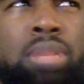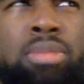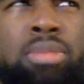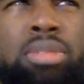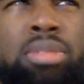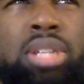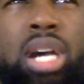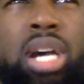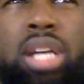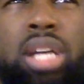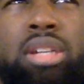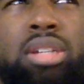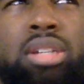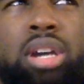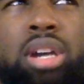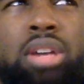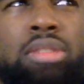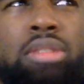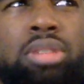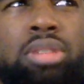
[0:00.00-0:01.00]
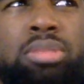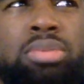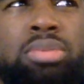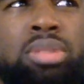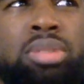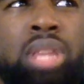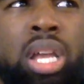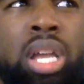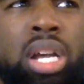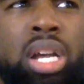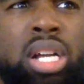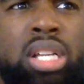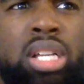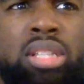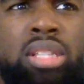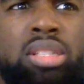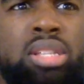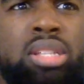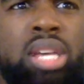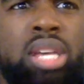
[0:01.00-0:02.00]
gonna tie your daughter up
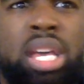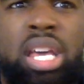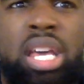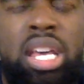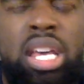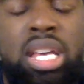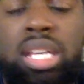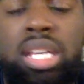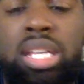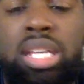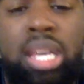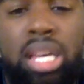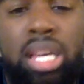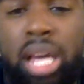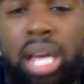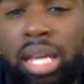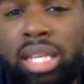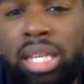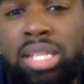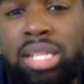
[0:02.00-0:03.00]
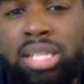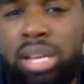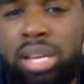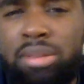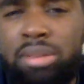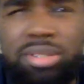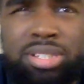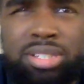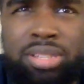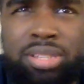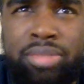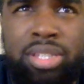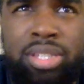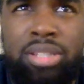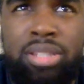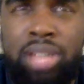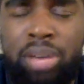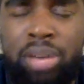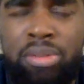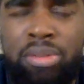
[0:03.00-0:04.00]
lines. Yeah, I guess that was
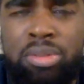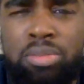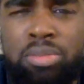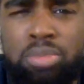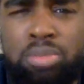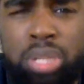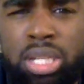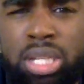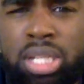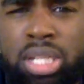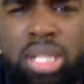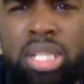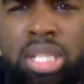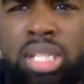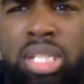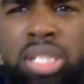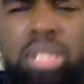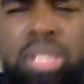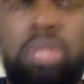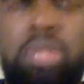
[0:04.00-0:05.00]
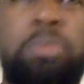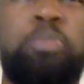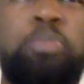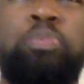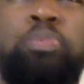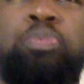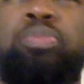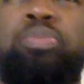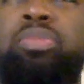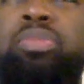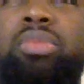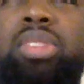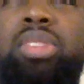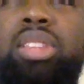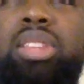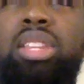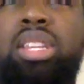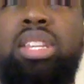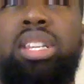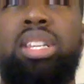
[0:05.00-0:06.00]
something that was big in
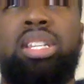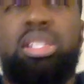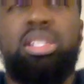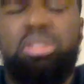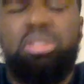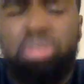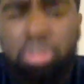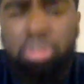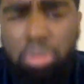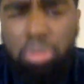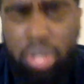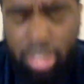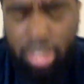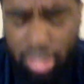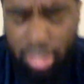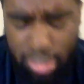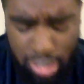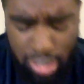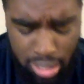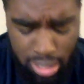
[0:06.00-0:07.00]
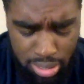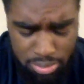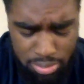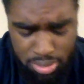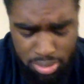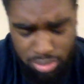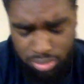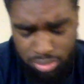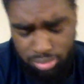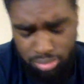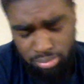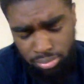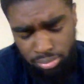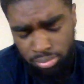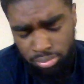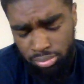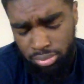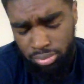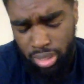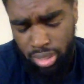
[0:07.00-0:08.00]
New York in the time. So
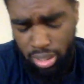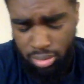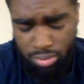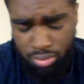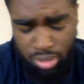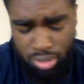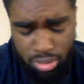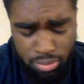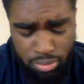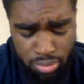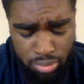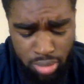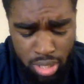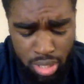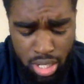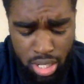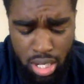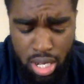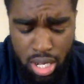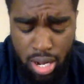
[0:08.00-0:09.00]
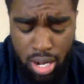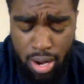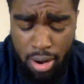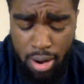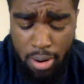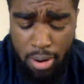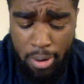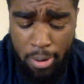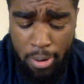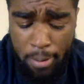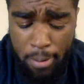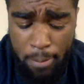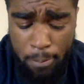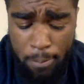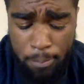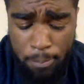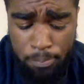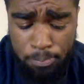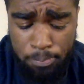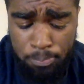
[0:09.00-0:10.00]
hey, whatever.
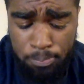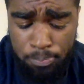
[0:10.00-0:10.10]
Um,